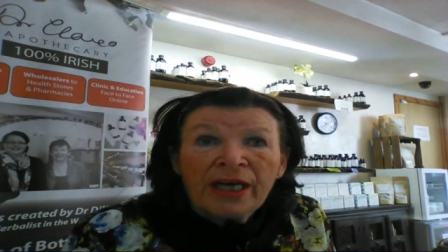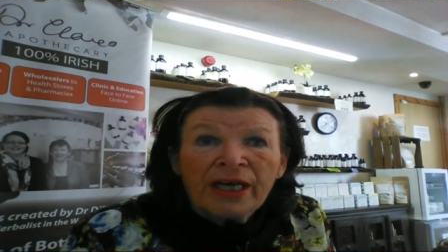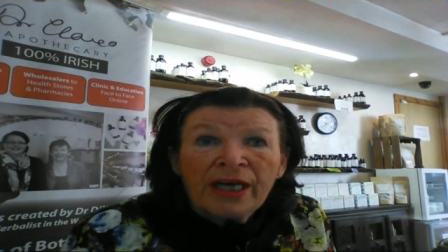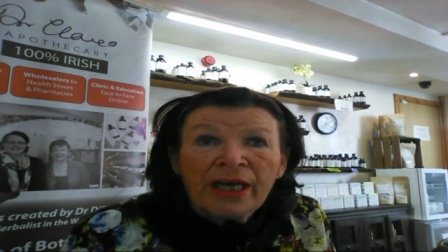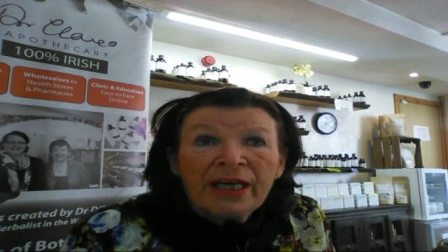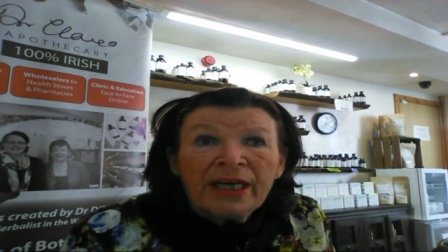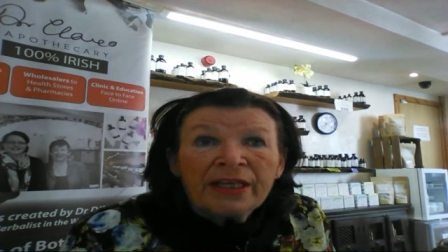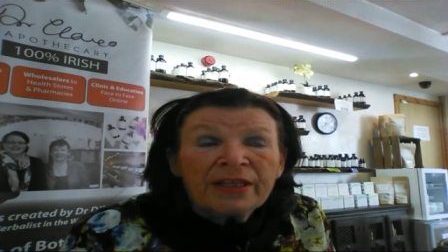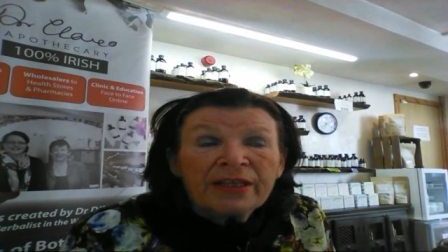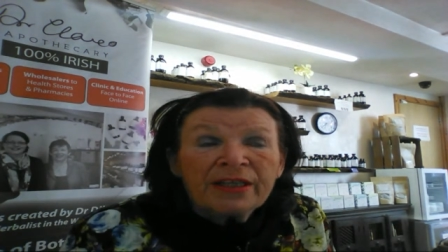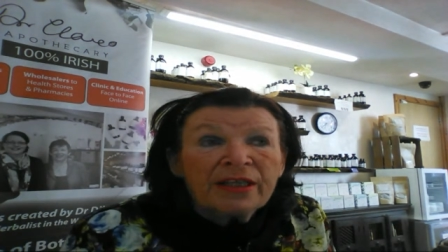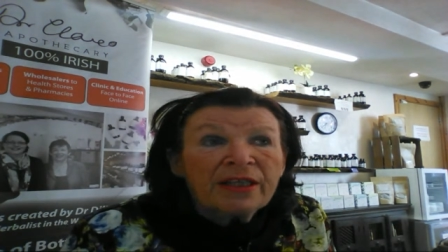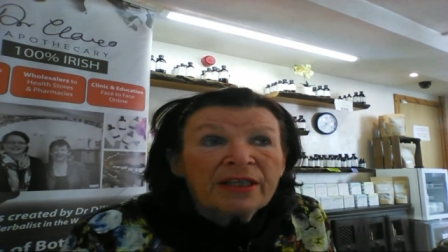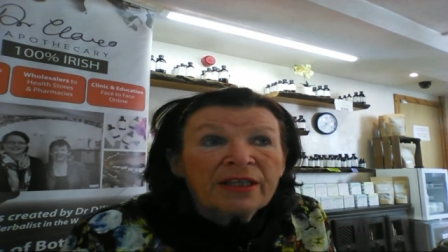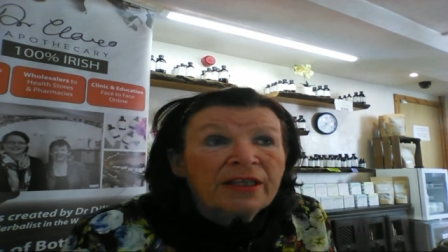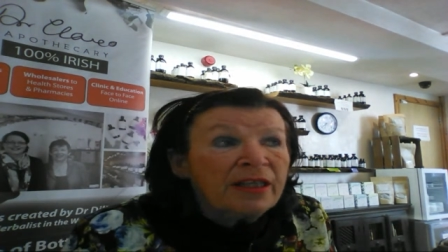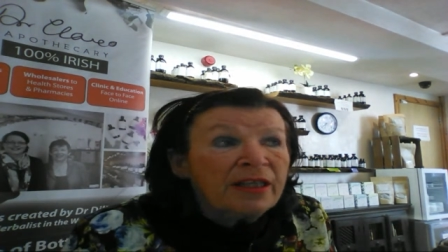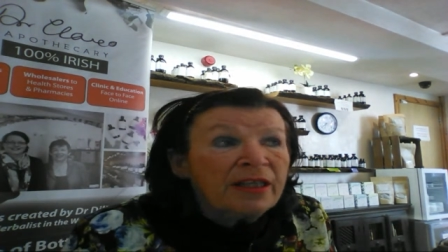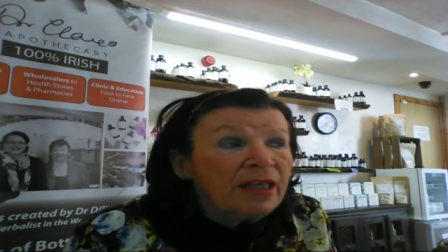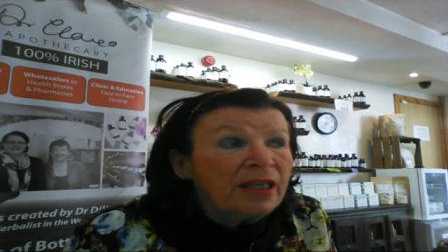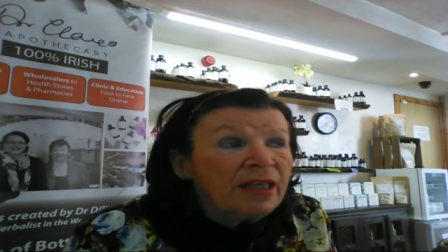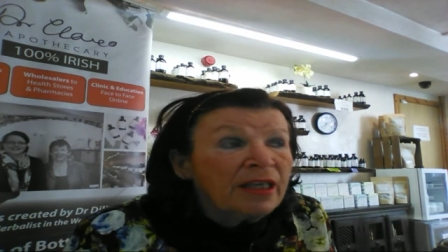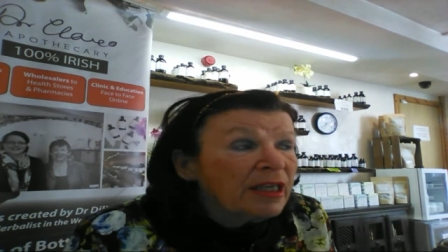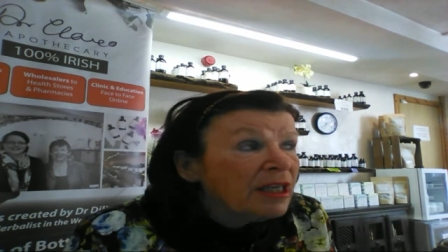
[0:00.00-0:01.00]
the
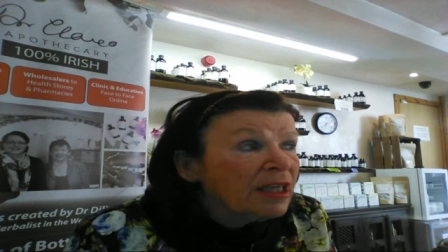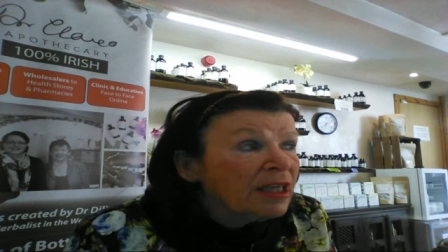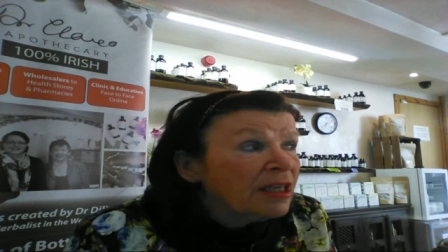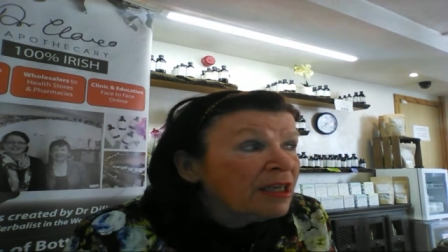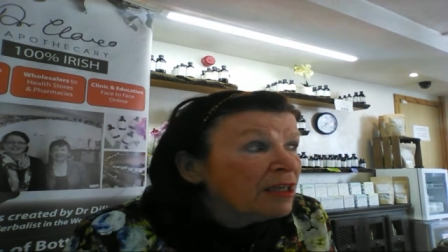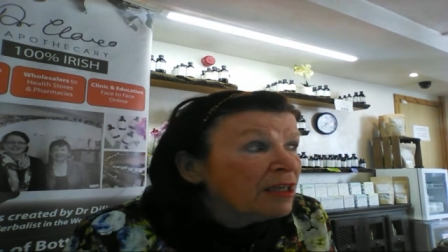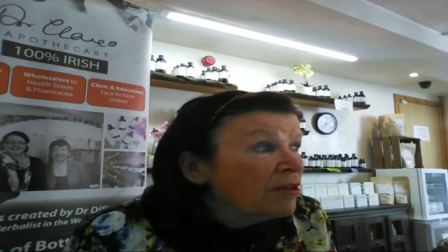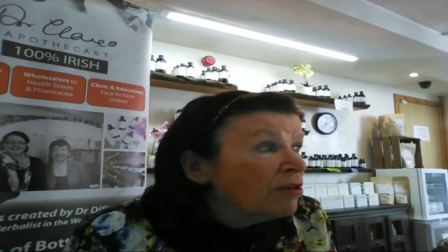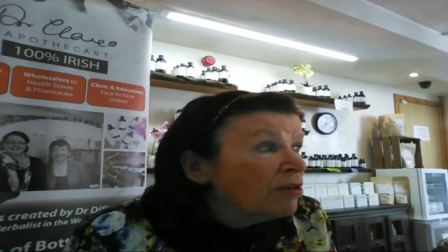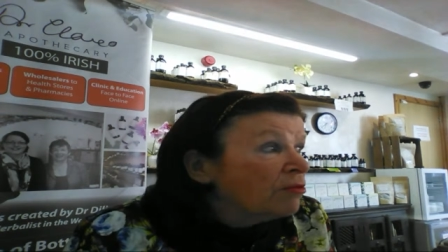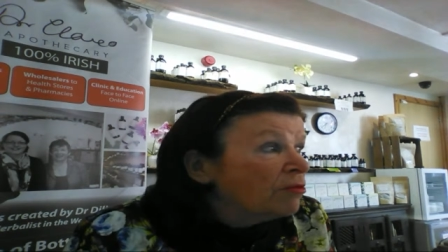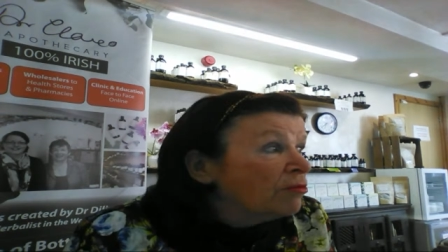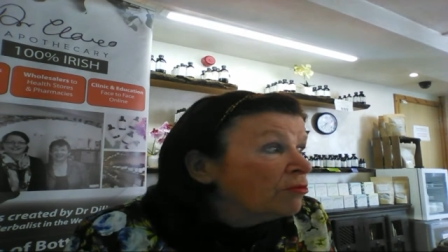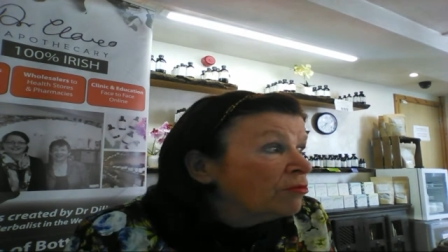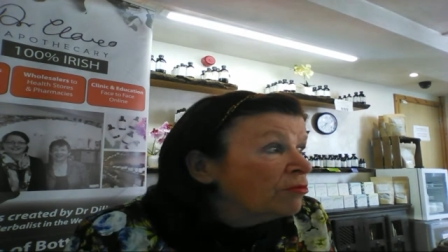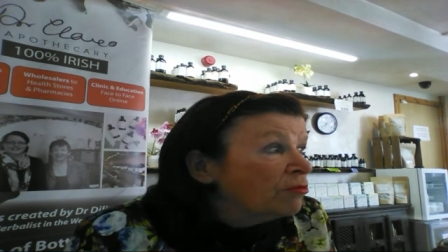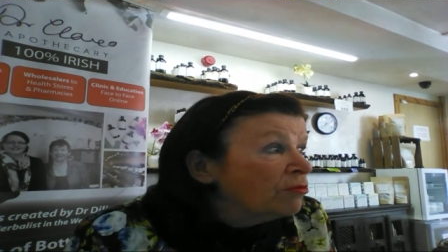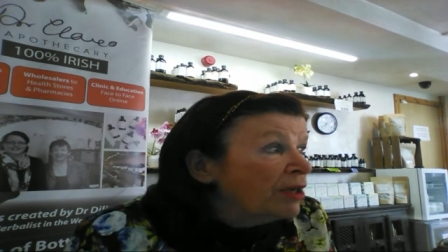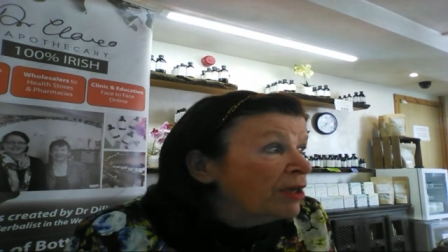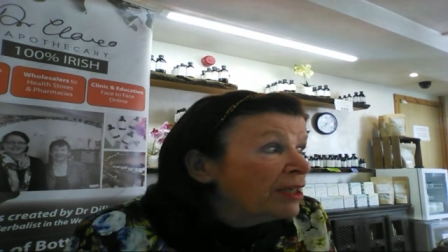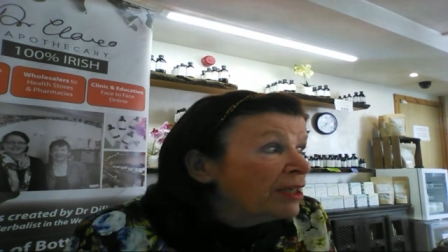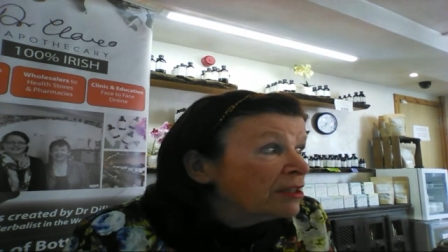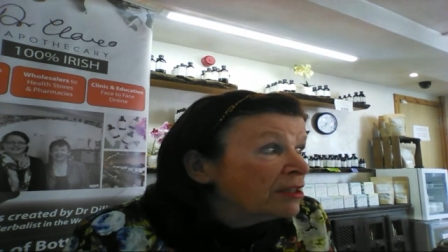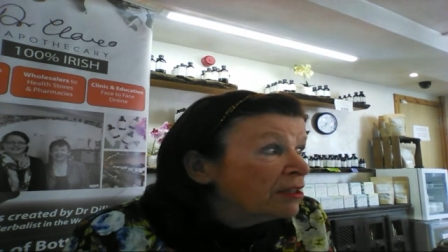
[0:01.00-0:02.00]
uh,
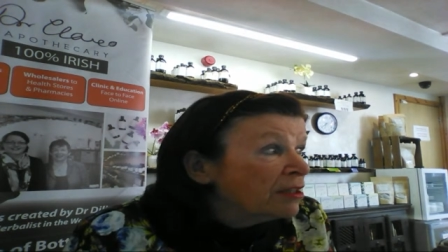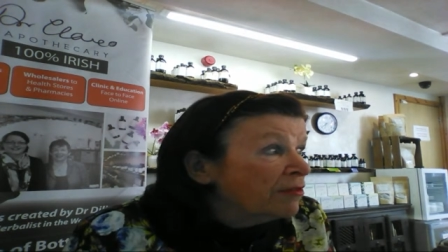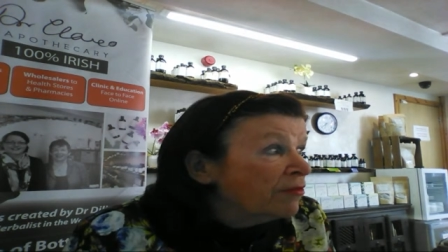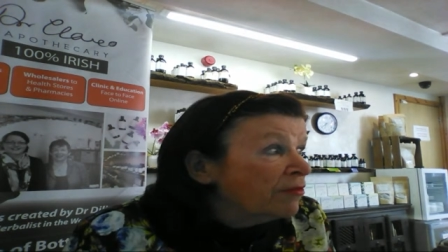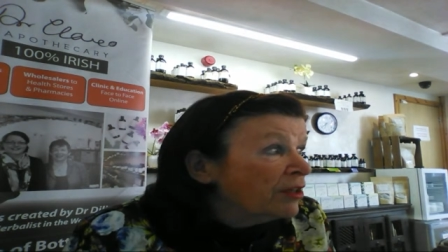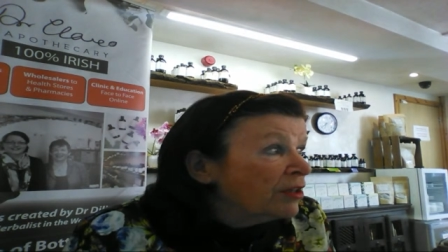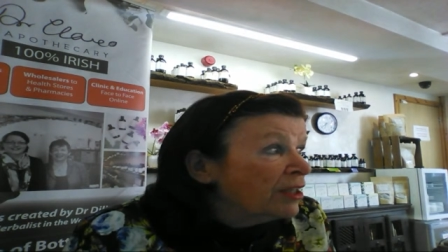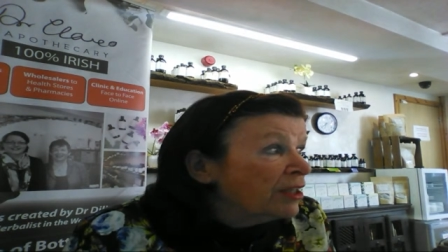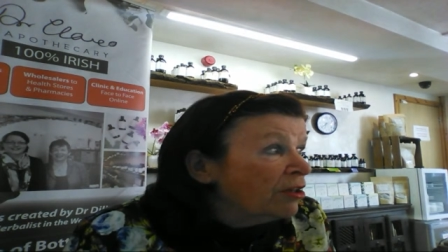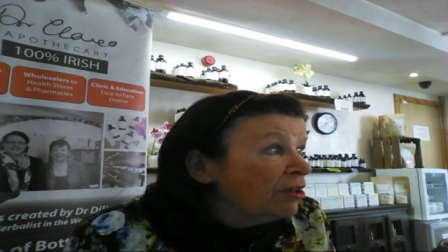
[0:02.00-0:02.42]
relatively